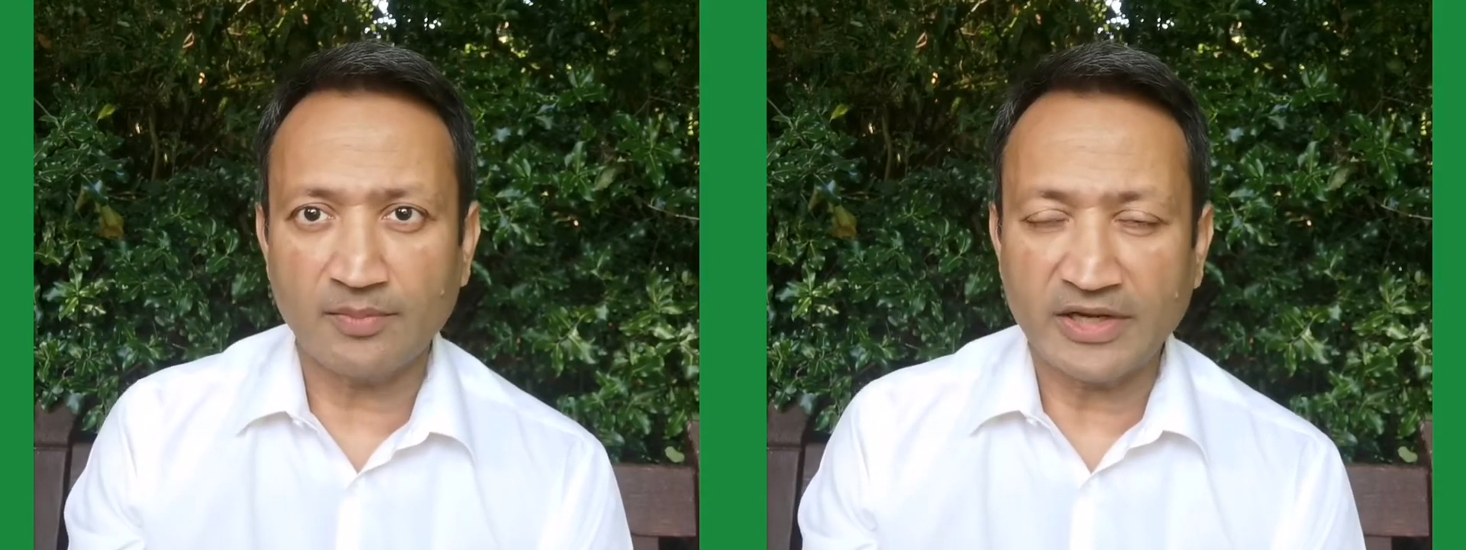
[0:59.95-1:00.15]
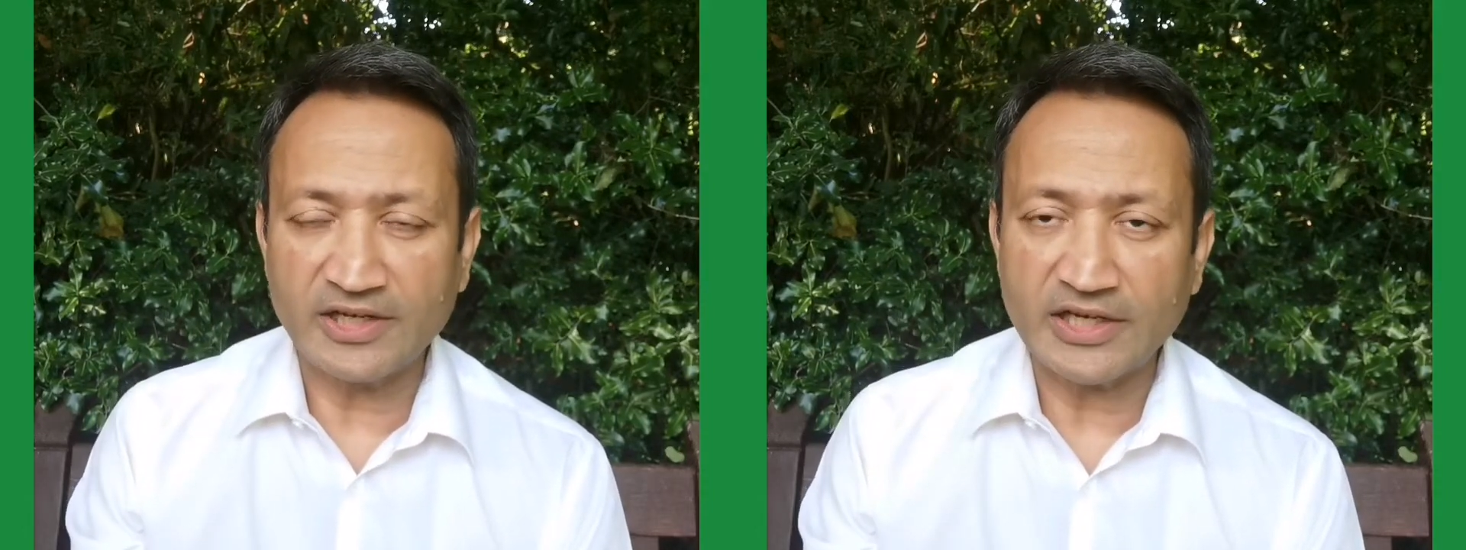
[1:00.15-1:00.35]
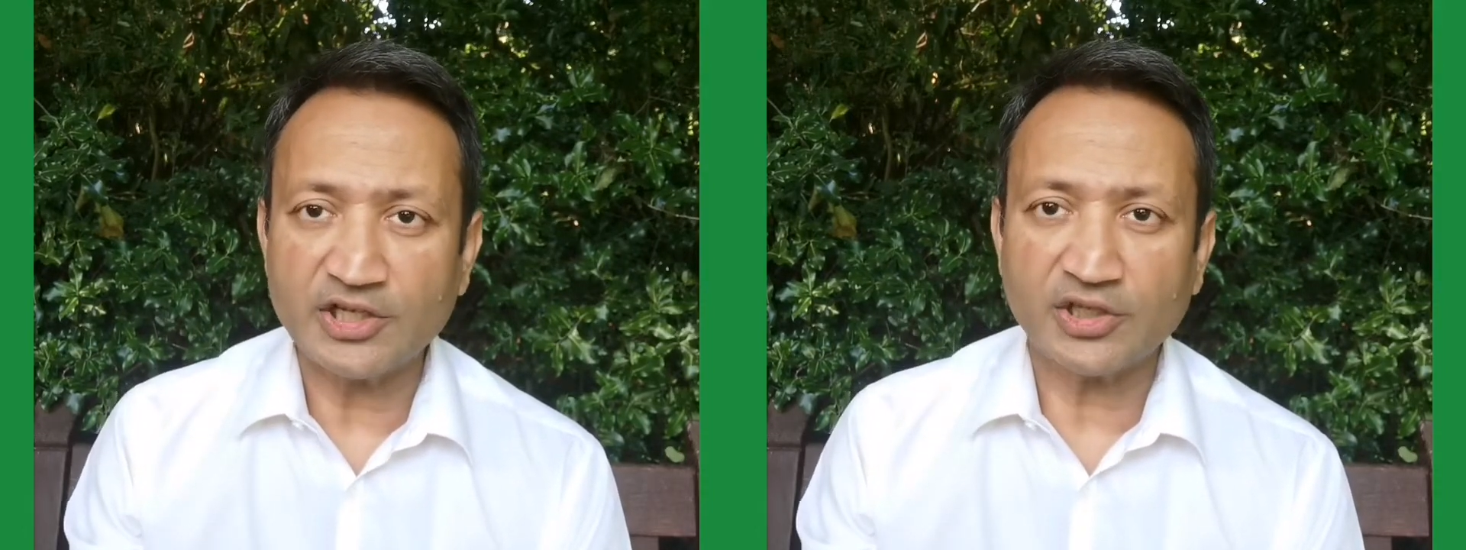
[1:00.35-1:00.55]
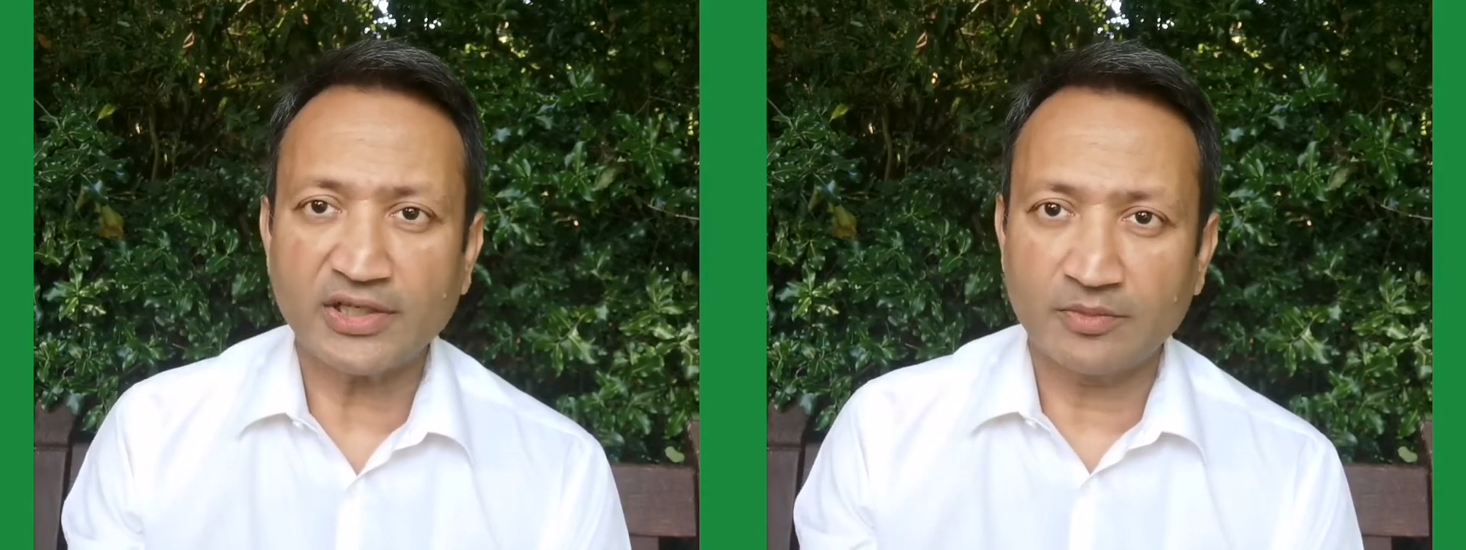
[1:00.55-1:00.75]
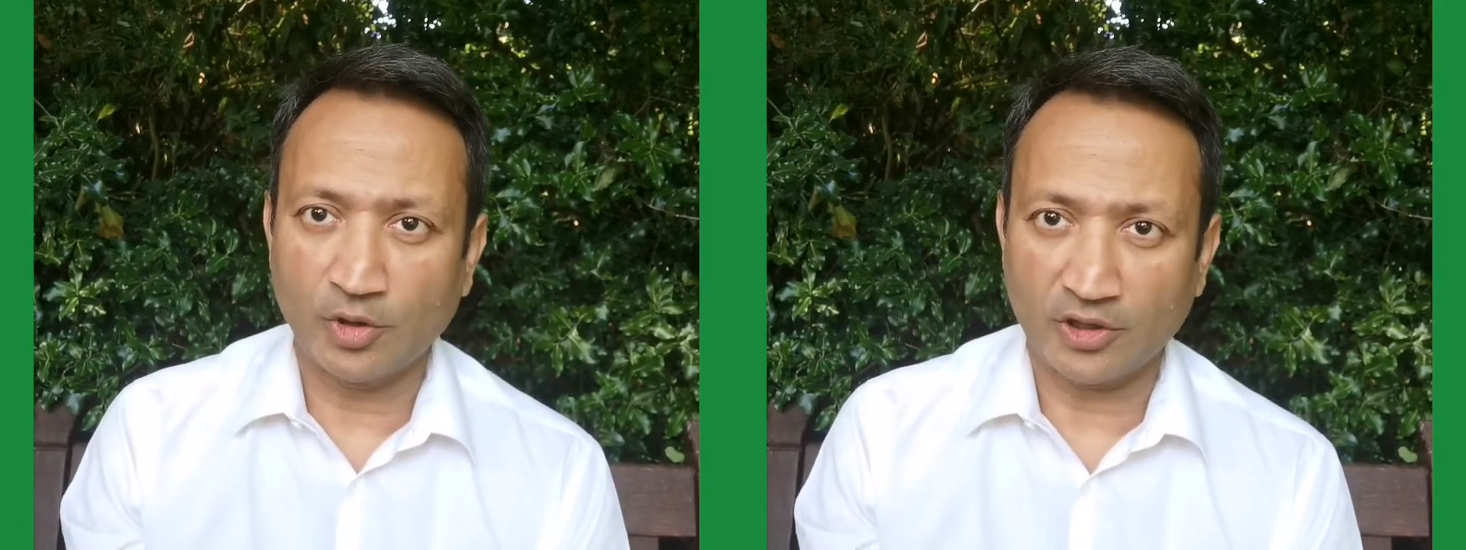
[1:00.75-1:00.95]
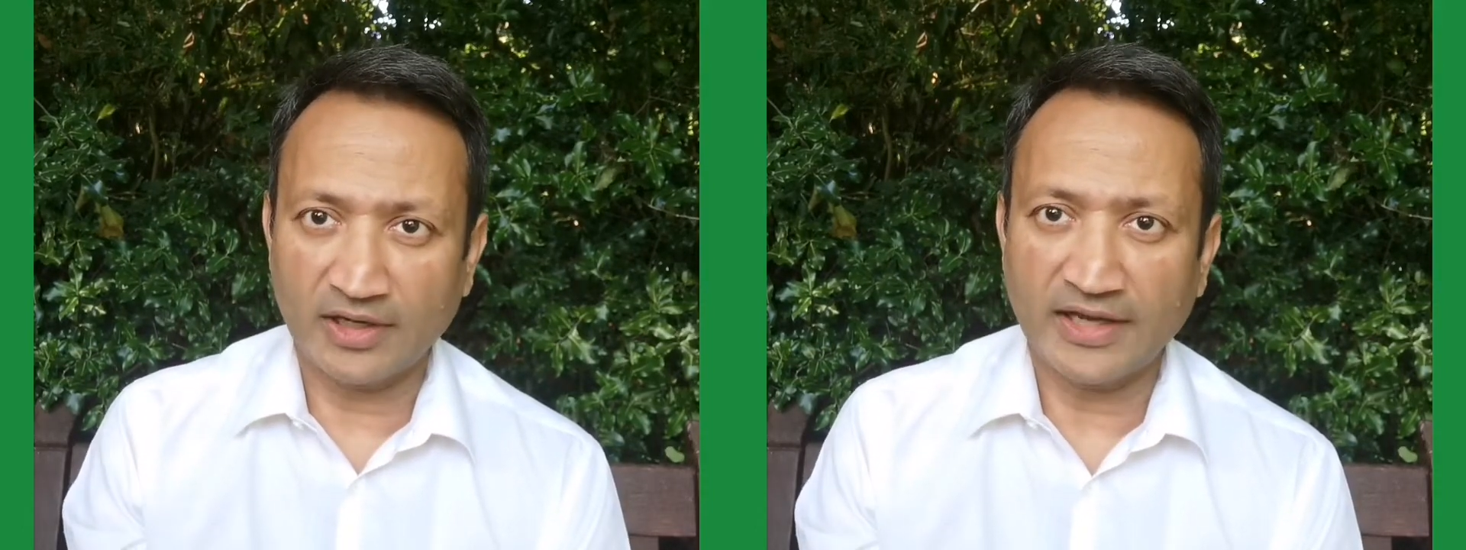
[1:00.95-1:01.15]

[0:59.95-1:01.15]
meditation and moral